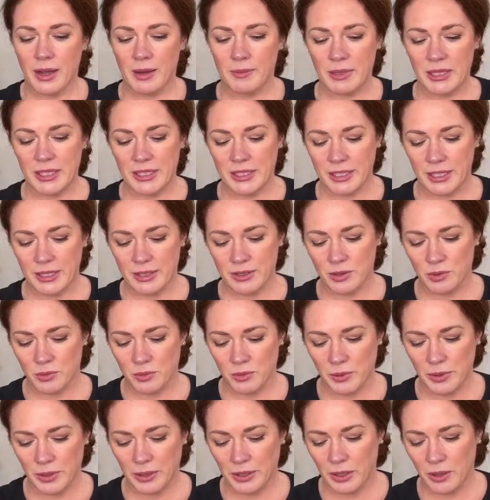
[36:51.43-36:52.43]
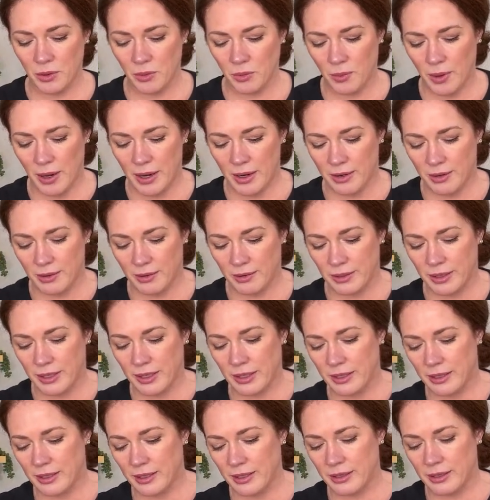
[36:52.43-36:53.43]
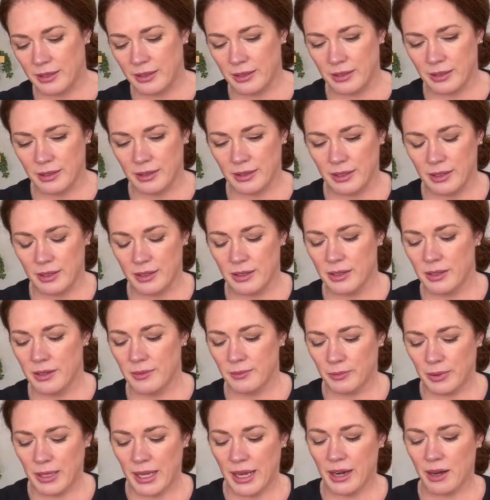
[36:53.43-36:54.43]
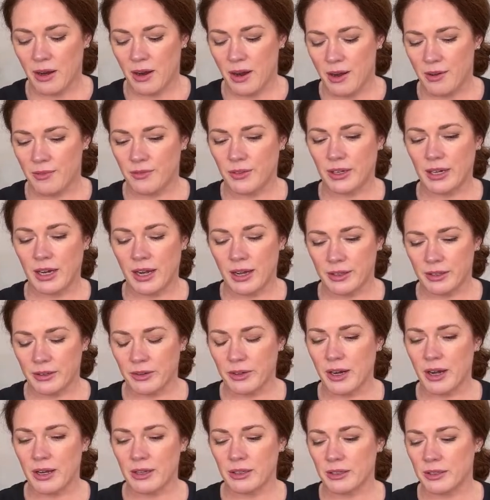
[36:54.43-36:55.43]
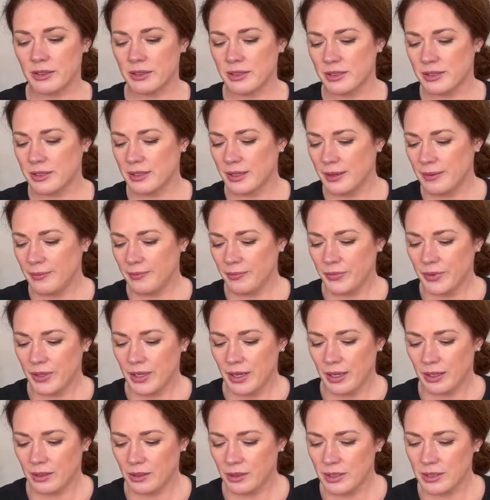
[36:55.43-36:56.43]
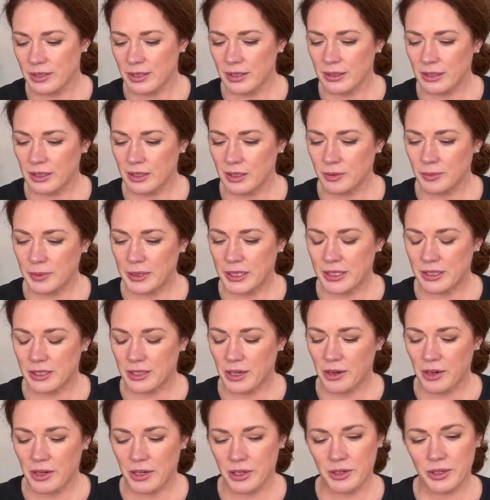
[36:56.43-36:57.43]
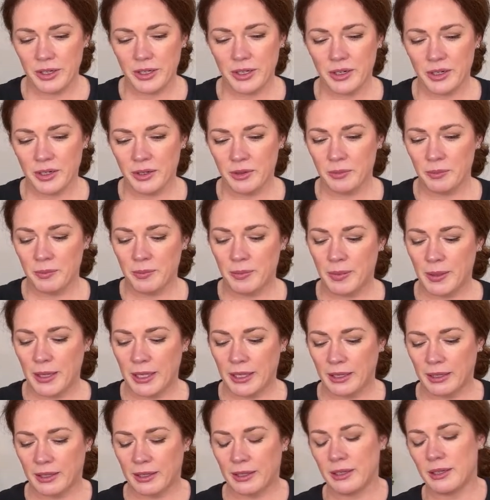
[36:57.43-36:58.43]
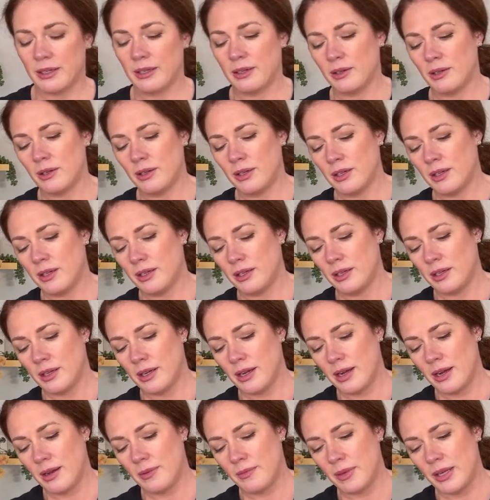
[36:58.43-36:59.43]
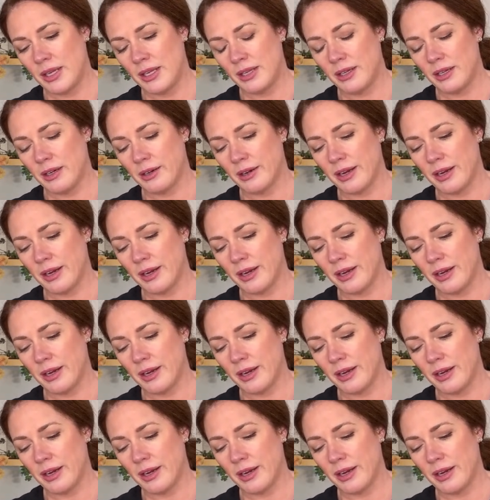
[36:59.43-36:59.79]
It does really well in playing off like other colors. It looks a little bit darker here, but in their